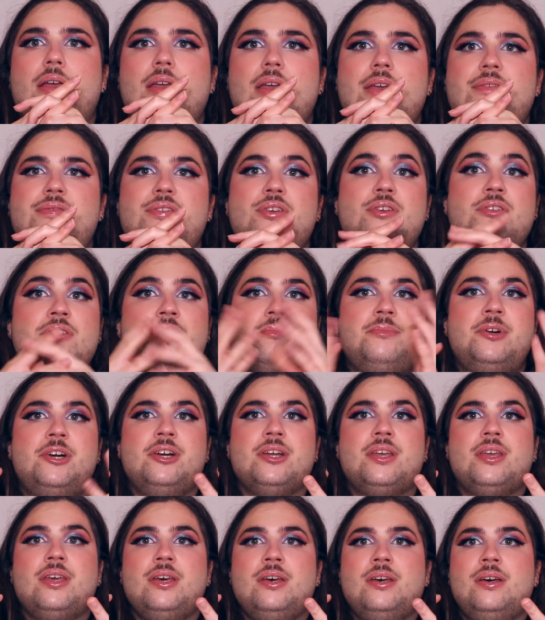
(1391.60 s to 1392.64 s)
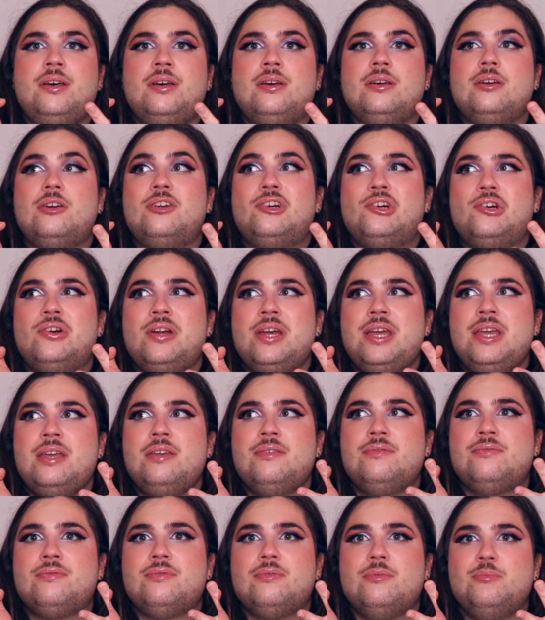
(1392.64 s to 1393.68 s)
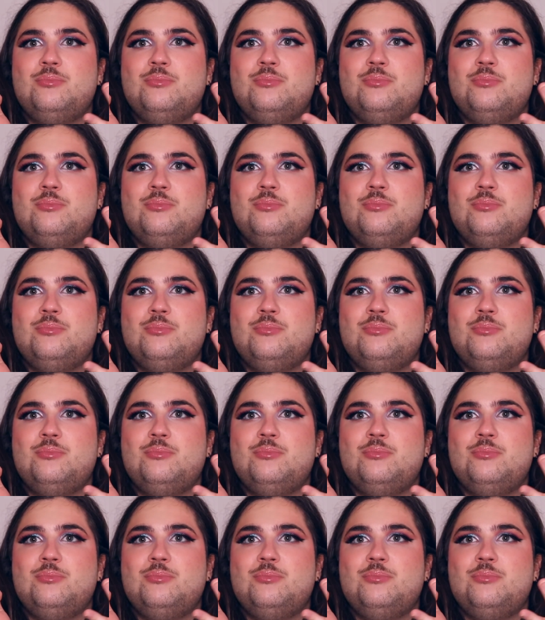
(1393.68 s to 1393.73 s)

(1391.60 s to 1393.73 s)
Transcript: if you're in America, Crave